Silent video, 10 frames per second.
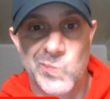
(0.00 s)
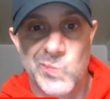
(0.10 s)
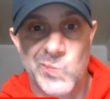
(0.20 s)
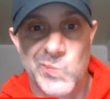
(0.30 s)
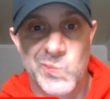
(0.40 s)

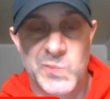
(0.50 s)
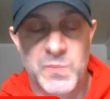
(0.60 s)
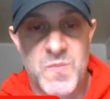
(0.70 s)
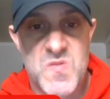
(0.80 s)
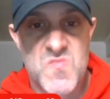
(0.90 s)

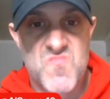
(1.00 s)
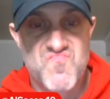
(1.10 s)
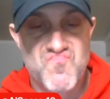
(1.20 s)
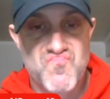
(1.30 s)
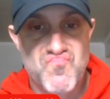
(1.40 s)

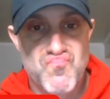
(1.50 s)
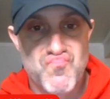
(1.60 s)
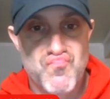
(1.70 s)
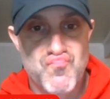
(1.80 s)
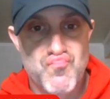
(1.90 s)

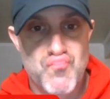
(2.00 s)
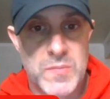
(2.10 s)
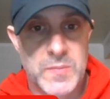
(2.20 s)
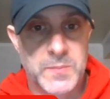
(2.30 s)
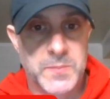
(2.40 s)

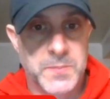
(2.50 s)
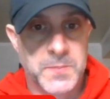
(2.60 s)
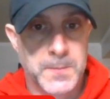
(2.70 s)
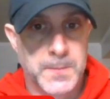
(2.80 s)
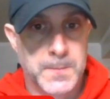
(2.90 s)

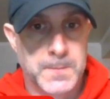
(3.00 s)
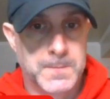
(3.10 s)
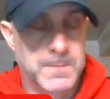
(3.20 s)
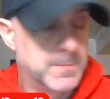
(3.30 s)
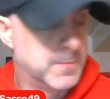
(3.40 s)

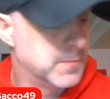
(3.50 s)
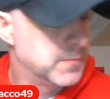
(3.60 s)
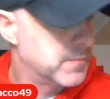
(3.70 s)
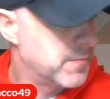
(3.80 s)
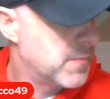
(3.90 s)
This person isn't speaking.